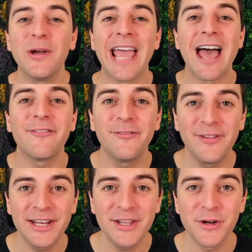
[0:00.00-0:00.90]
we have
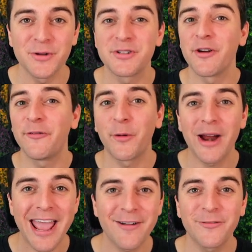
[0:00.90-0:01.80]
videos
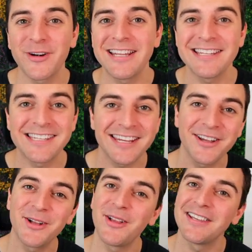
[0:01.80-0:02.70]
for every
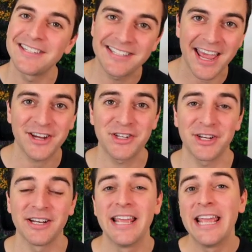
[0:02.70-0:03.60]
single
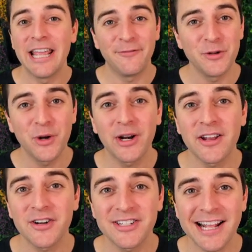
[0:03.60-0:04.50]
section. If you don't
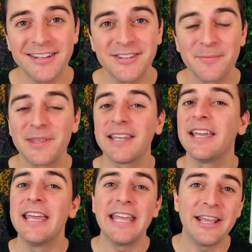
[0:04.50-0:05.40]
understand
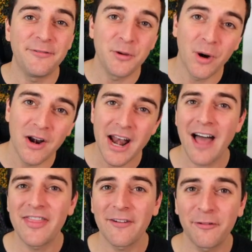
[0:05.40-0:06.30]
something, if you are
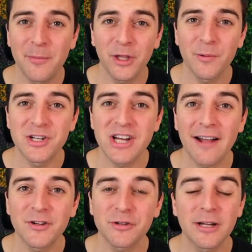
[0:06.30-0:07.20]
not that familiar with
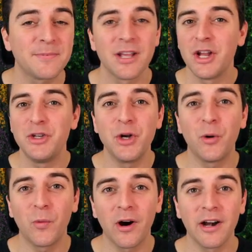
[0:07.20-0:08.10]
JavaScript,
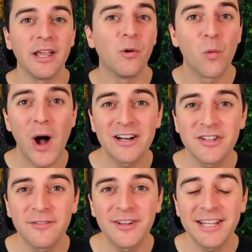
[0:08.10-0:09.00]
don't worry.
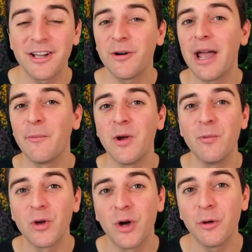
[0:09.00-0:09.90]
Watch the video and we
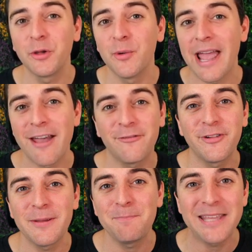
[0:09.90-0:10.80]
will go through
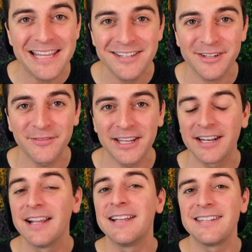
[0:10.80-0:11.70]
every piece of
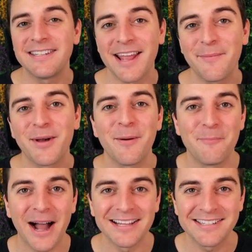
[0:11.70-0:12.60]
it
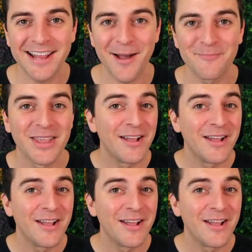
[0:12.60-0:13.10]
step by step.